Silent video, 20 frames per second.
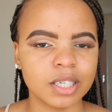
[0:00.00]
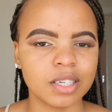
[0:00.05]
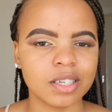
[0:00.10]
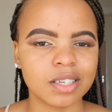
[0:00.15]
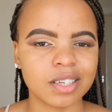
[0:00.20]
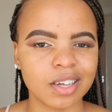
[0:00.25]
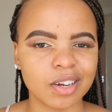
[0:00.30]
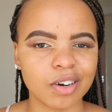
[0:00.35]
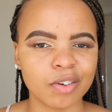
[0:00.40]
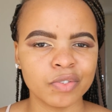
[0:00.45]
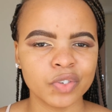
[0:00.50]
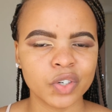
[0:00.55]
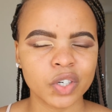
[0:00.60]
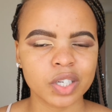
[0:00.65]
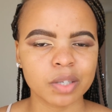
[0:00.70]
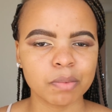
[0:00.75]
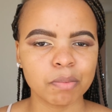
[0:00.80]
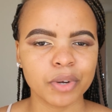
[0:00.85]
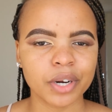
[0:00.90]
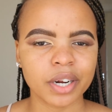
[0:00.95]
instead of
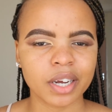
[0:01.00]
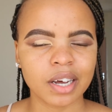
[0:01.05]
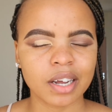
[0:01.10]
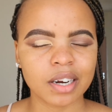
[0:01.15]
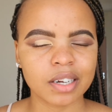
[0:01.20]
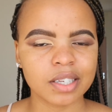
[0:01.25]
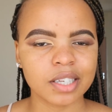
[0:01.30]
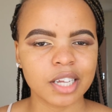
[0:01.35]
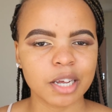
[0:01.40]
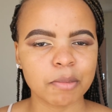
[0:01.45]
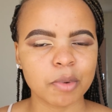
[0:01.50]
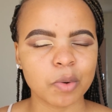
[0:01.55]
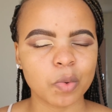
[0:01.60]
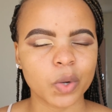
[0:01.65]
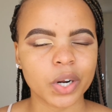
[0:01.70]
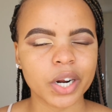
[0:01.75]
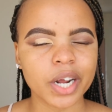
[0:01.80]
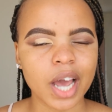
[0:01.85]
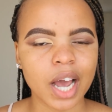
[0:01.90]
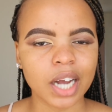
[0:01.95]
just putting out a statement,
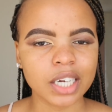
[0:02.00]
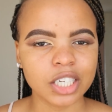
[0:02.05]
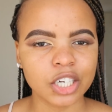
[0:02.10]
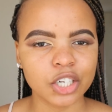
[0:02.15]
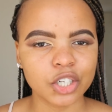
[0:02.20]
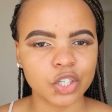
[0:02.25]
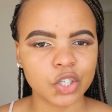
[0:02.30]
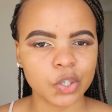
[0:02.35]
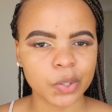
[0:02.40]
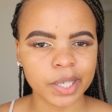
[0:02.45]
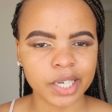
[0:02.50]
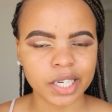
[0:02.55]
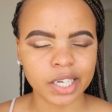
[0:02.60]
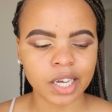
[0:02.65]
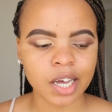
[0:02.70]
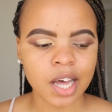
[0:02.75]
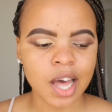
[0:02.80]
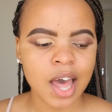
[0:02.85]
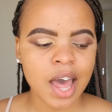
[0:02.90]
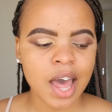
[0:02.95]
what are you actually doing?